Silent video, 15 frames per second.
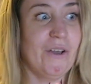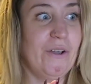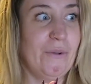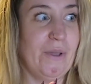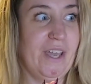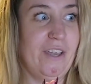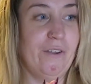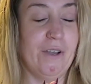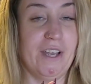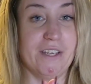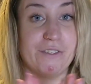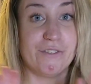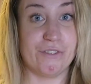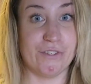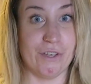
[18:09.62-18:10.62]
Okay, you
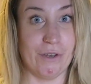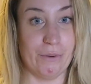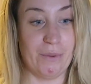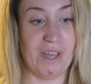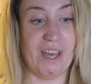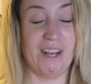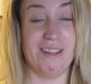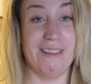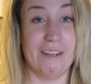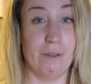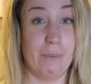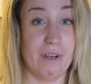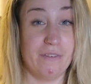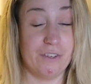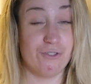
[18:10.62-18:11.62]
guys, so we had a little
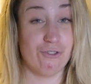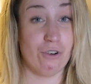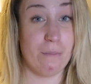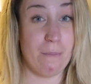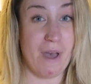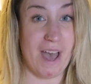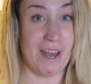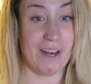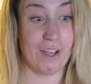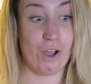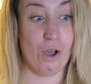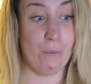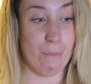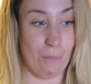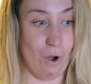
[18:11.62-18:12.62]
bit of a traumatic
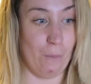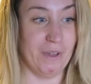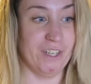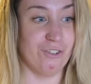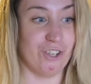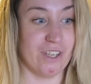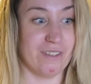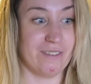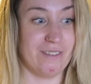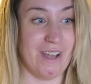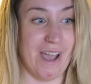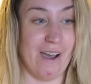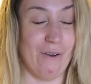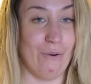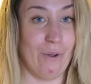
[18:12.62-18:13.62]
moment just
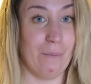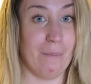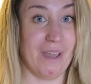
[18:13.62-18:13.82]
now.